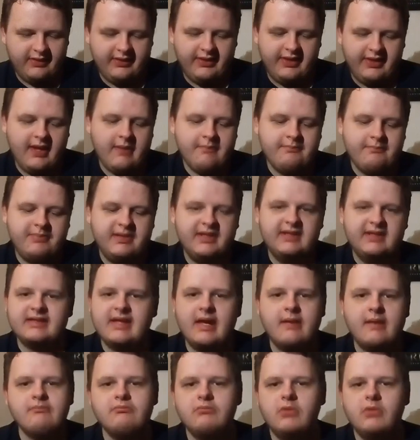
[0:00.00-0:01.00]
The
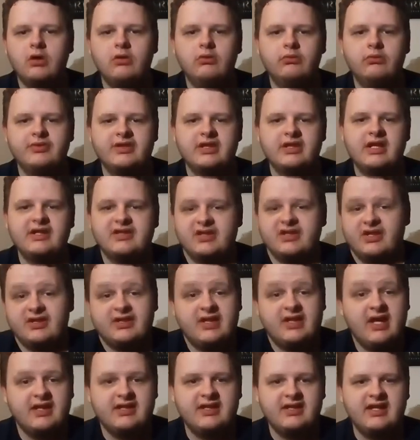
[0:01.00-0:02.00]
MP10 mold, as I
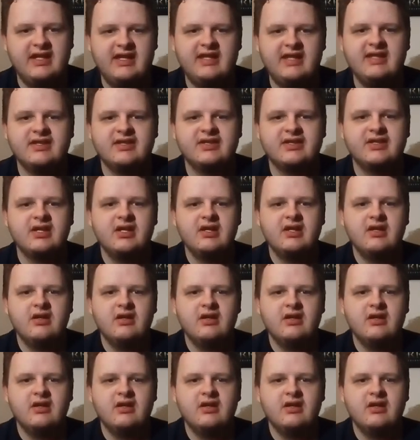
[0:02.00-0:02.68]
said, is